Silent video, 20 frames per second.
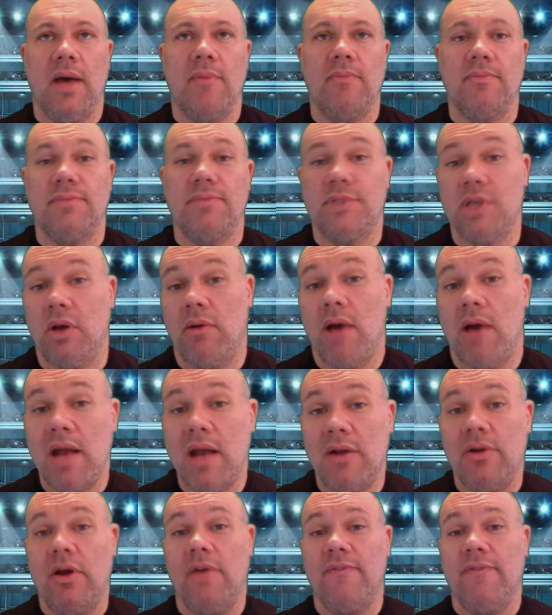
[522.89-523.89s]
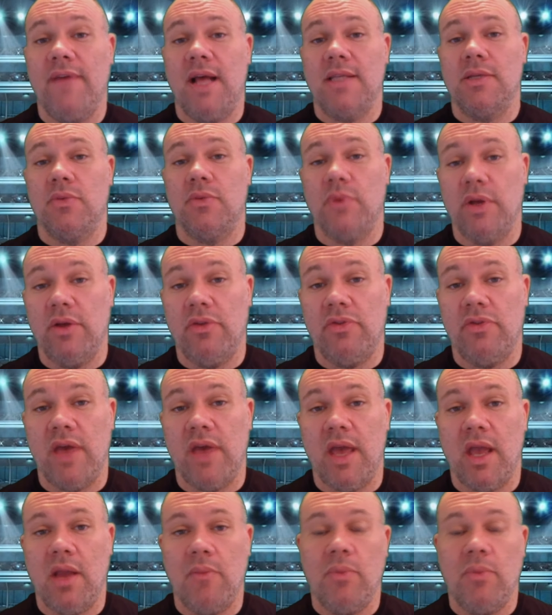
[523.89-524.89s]
So I don't know if that's a real
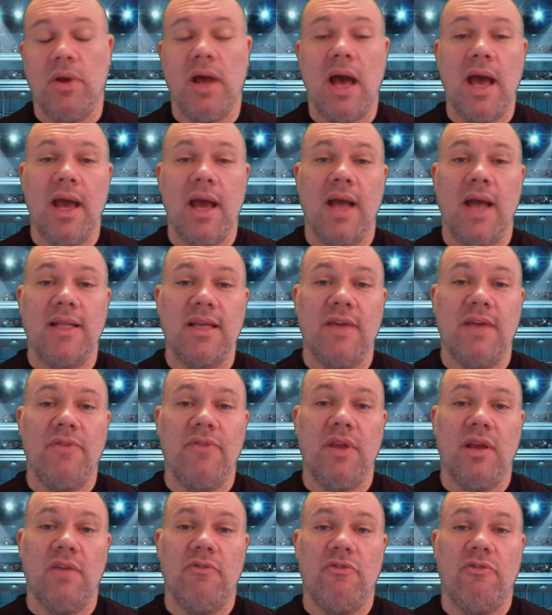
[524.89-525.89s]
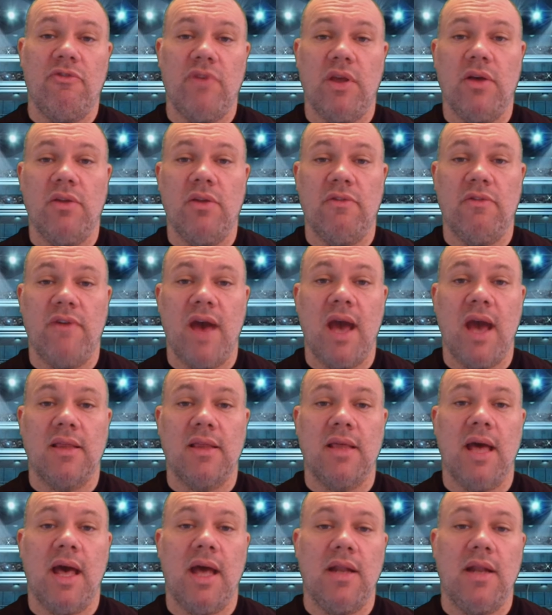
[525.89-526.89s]
thing, but I definitely could feel the
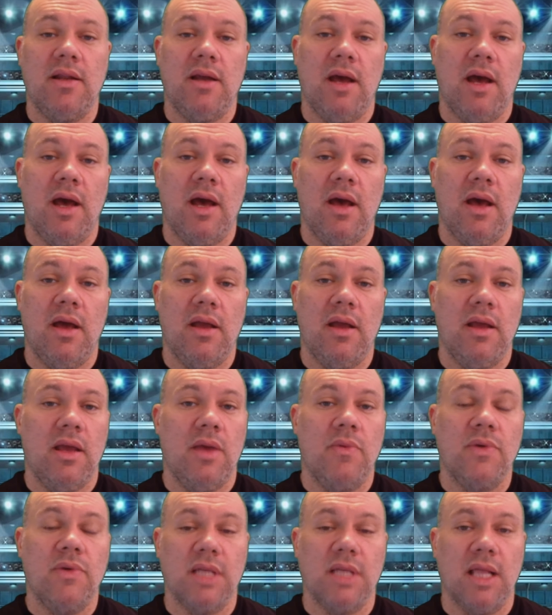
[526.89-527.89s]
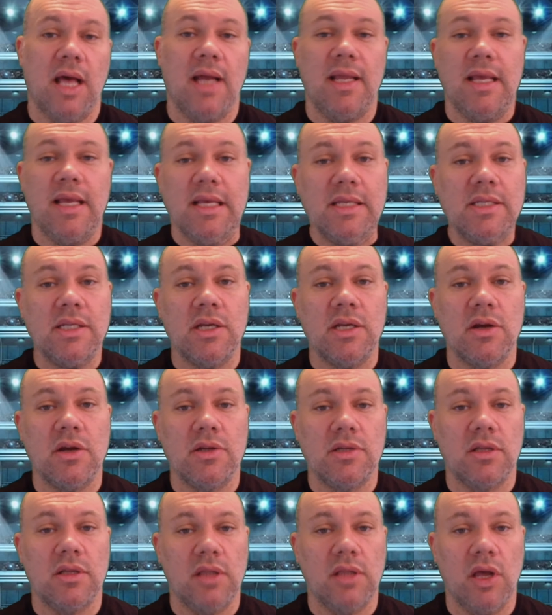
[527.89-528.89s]
fact that it was a lot easier
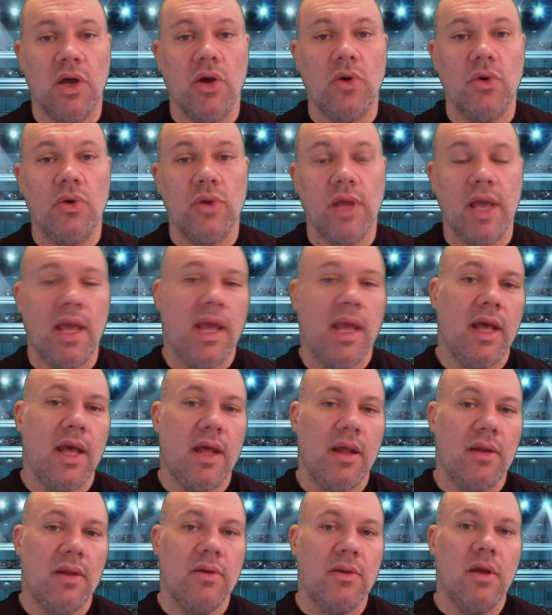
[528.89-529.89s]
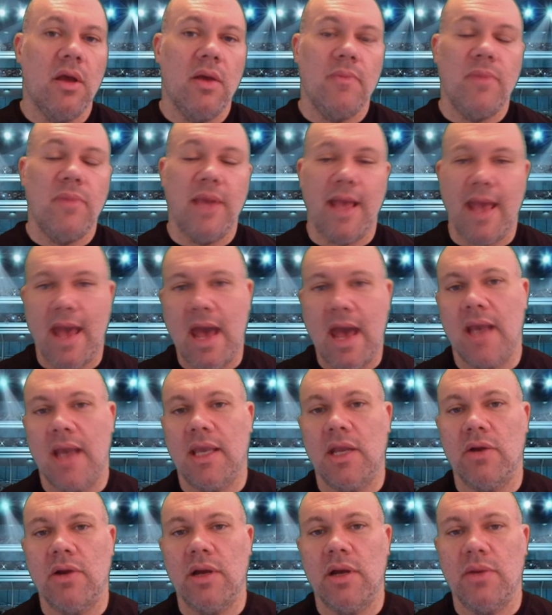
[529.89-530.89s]
to load and be
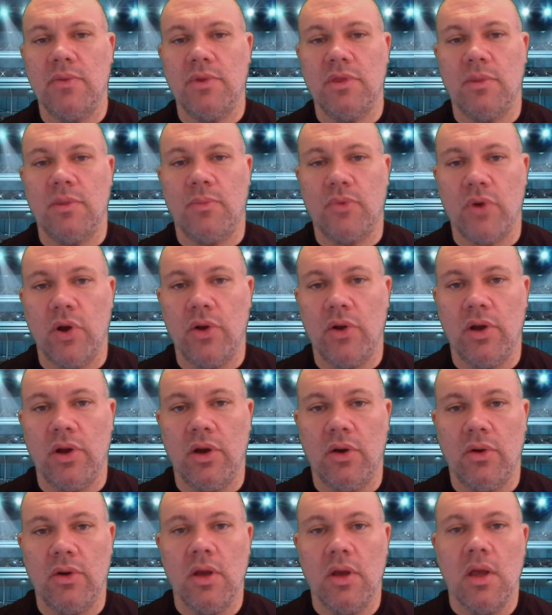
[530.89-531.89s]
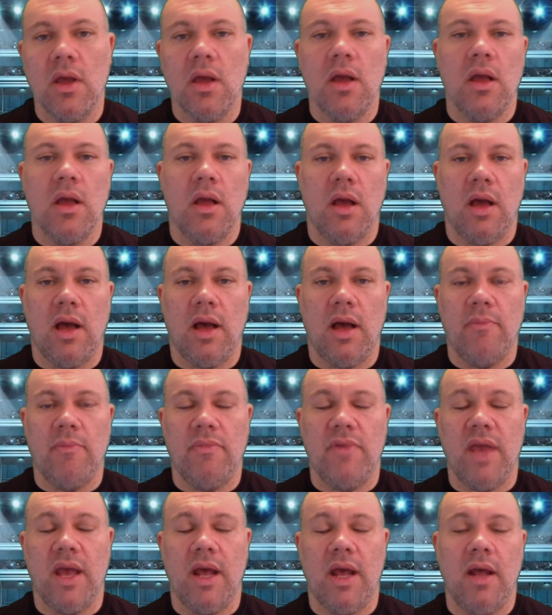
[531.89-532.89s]
accurate with the Proto
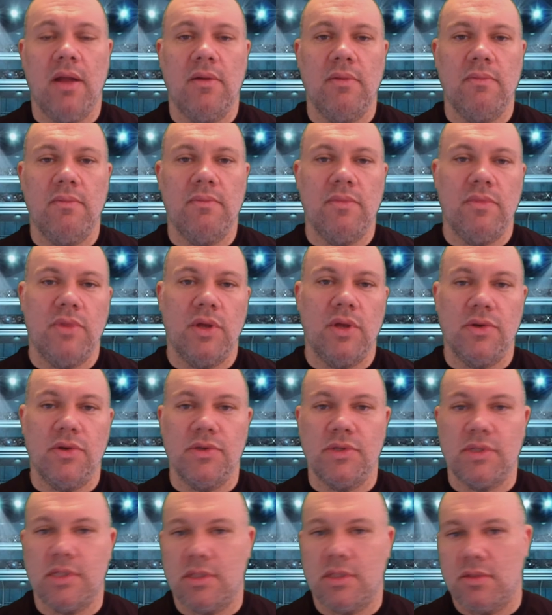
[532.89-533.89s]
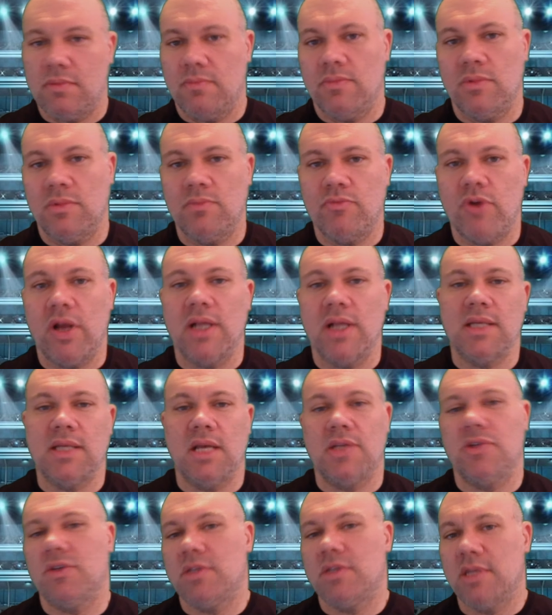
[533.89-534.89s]
than those
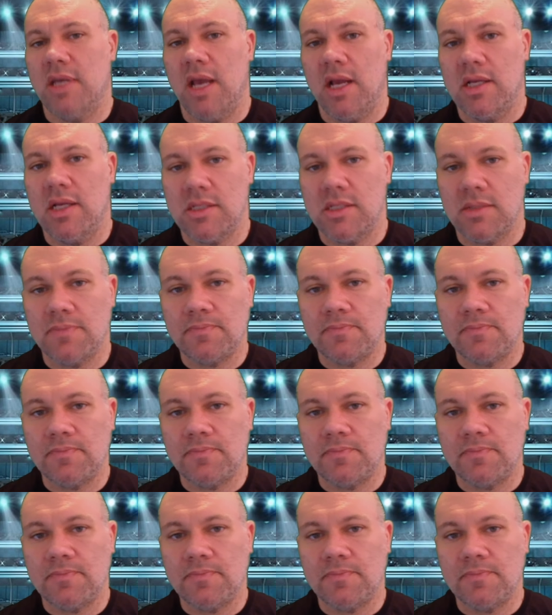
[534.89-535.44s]
predecessor sticks.